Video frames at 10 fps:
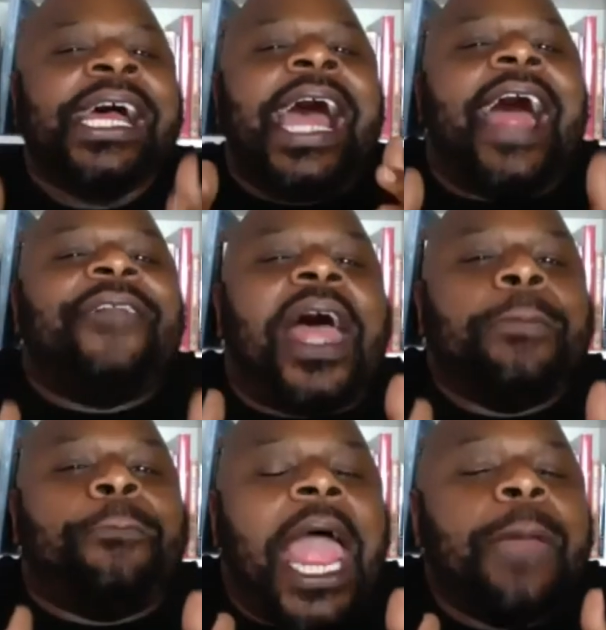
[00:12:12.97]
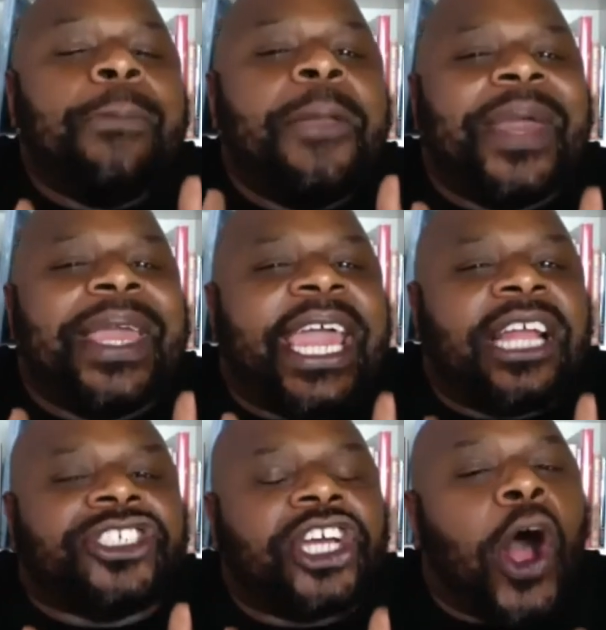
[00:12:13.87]
And that baby began
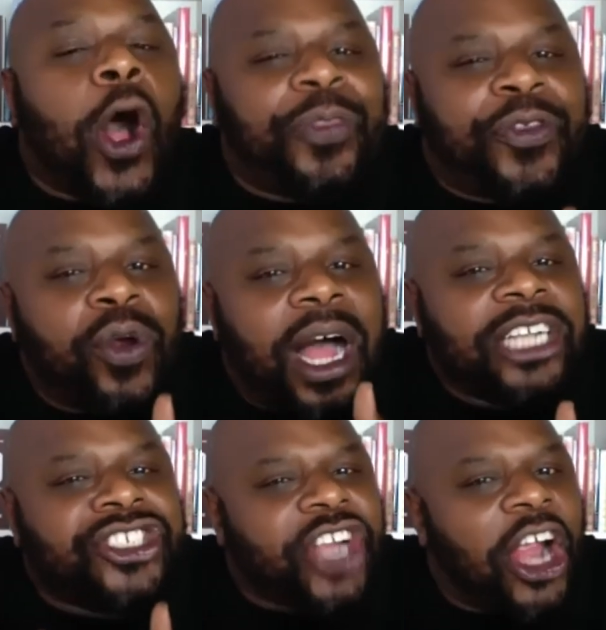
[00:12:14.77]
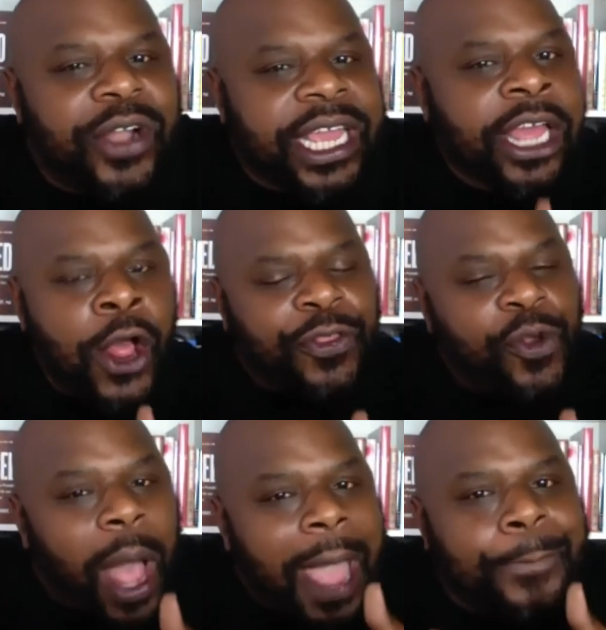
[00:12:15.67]
to go through a journey, through
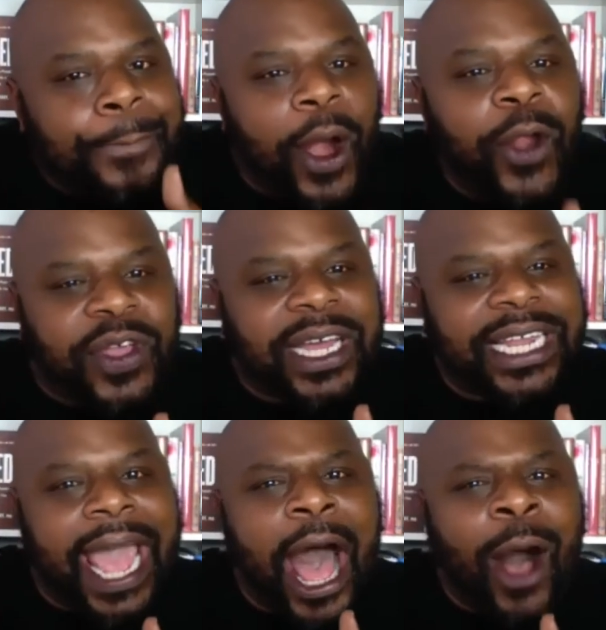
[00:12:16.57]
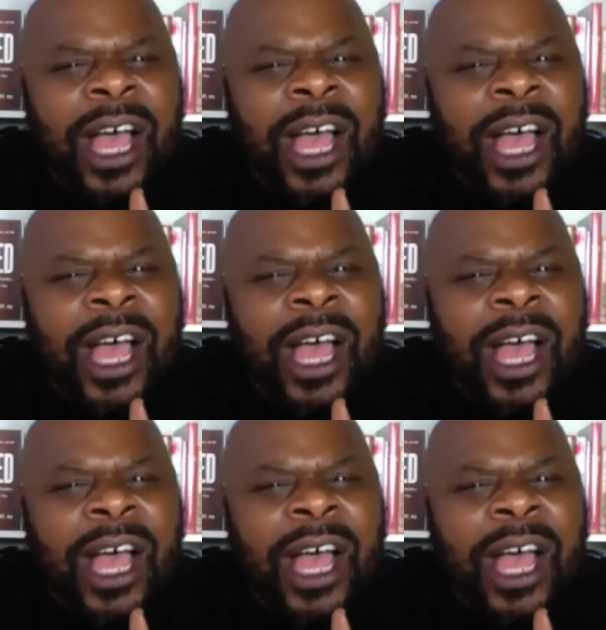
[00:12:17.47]
a birth canal,